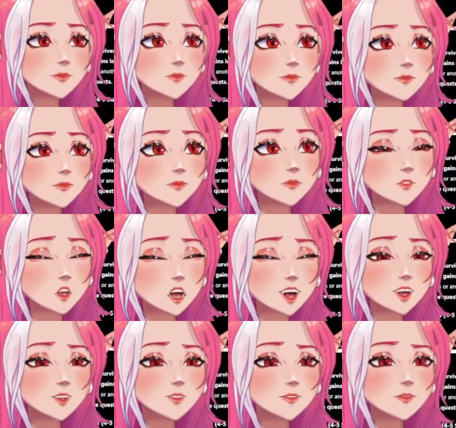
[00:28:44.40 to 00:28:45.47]
why
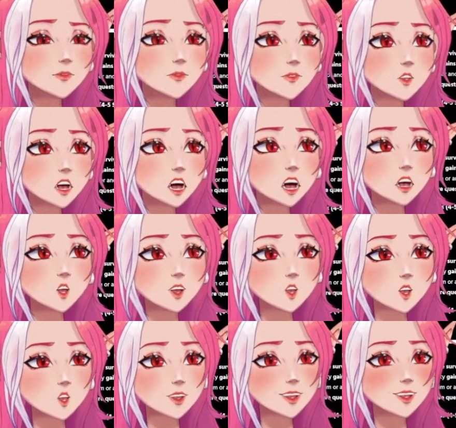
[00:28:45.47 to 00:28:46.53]
aren't we
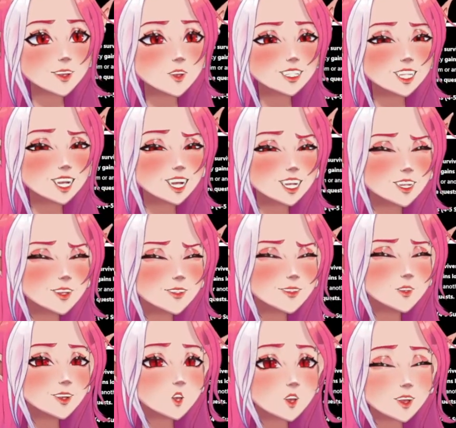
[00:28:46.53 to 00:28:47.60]
doing that? You know
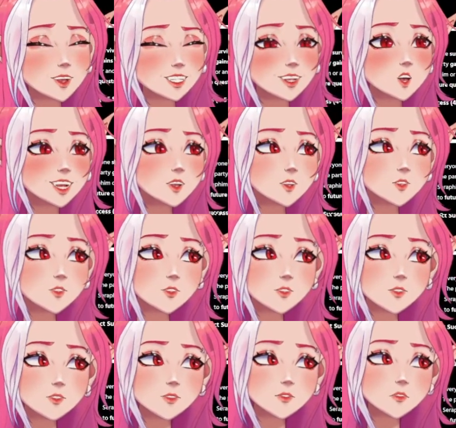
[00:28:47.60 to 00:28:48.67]
what I mean? Like,
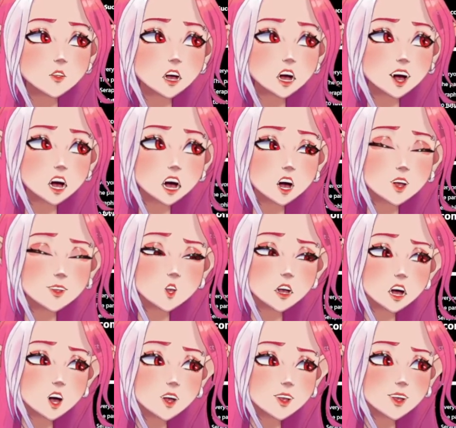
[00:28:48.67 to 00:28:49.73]
why don't our
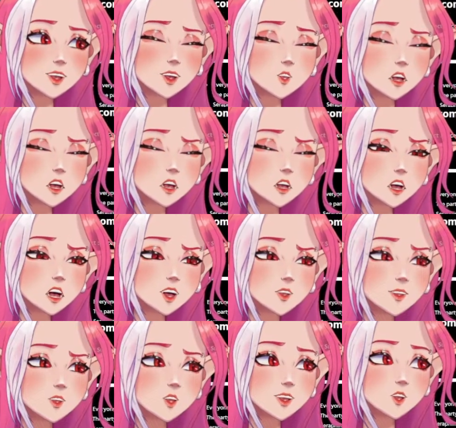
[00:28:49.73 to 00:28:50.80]

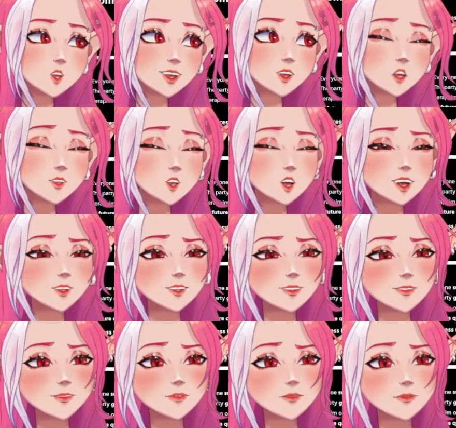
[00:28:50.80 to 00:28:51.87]
NPCs have, like,
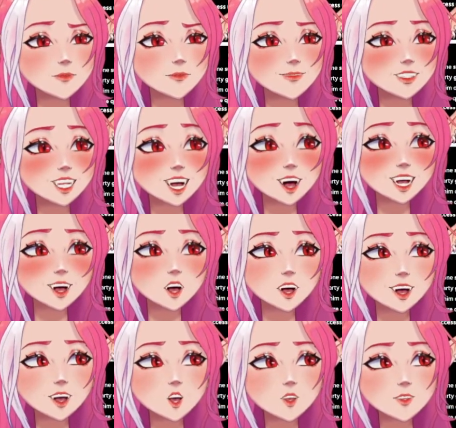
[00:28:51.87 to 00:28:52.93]

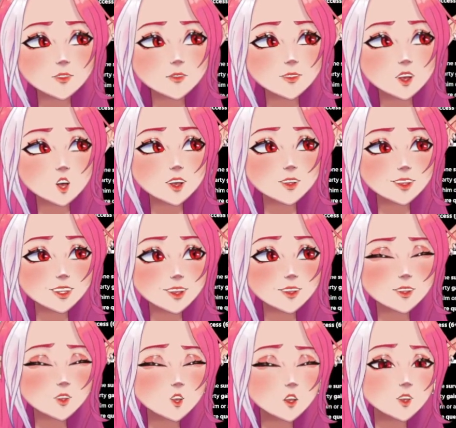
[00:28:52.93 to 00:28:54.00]
signature barks? You know
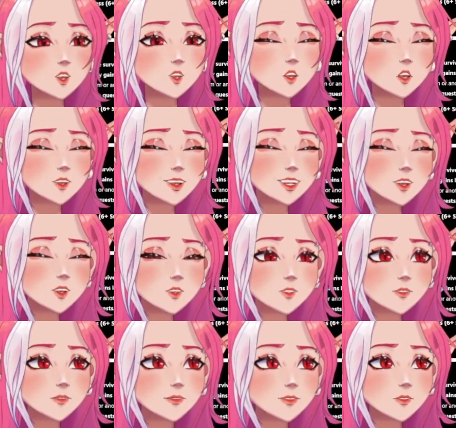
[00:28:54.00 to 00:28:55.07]
what I mean? Why don't they have some
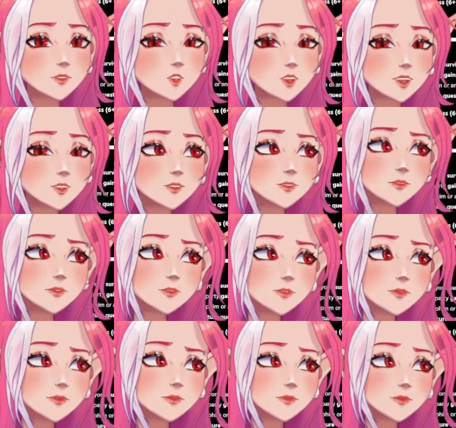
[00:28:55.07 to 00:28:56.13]
like
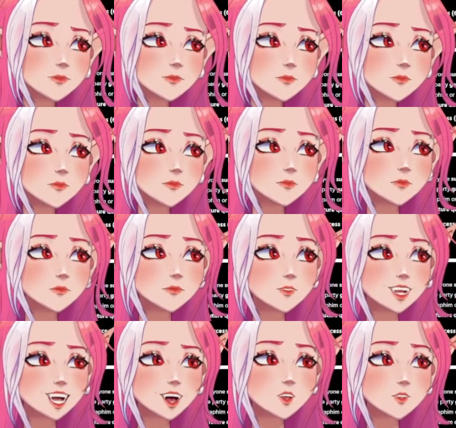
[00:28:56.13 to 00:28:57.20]

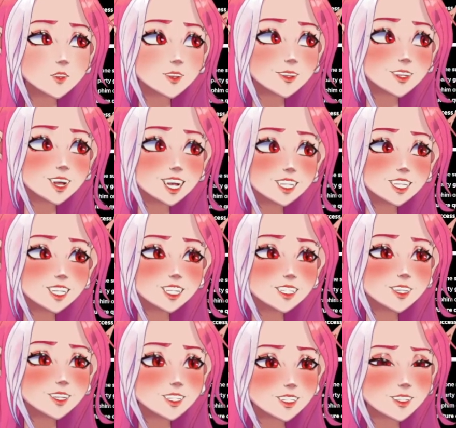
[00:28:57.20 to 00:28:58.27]
catchphrases, I
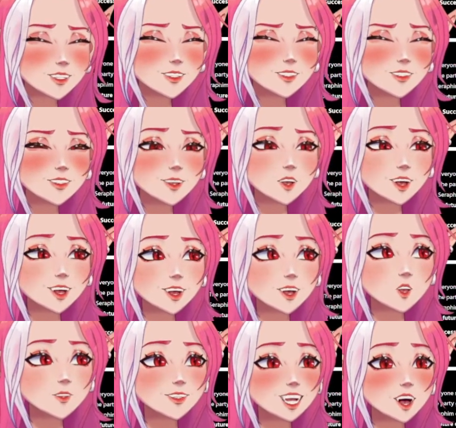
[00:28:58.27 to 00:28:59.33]
guess? So
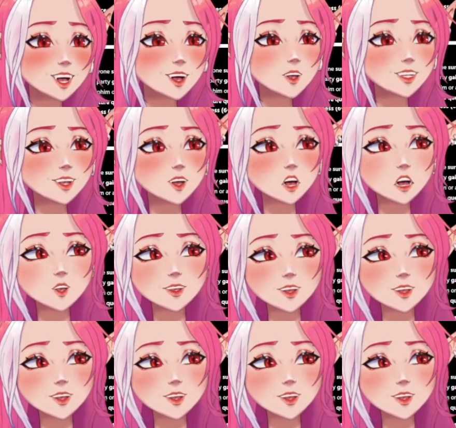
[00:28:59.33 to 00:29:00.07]
that's something that I'm thinking